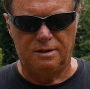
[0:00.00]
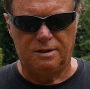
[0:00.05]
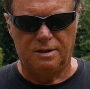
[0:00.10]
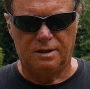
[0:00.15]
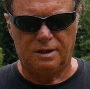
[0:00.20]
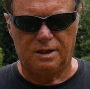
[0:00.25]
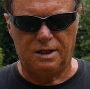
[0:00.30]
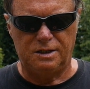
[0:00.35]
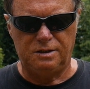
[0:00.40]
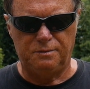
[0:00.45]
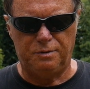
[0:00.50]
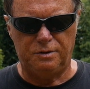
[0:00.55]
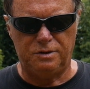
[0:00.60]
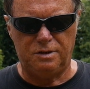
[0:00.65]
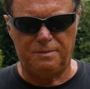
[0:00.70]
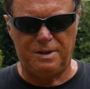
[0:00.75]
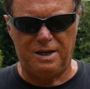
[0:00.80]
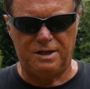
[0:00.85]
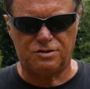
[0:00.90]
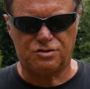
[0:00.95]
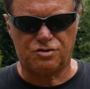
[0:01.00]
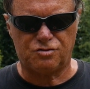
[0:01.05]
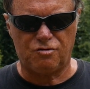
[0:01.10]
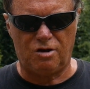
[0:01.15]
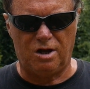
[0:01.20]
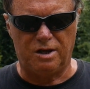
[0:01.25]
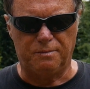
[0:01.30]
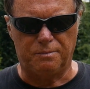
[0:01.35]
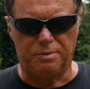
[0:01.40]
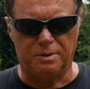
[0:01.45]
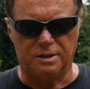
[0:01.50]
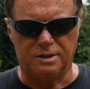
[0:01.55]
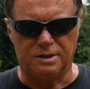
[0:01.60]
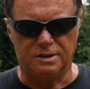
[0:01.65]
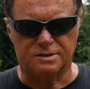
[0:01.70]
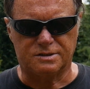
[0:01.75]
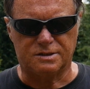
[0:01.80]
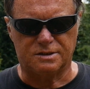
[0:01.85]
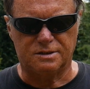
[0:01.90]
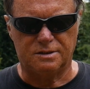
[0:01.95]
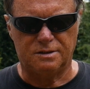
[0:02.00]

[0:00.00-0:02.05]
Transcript: Can you put them out straight, please?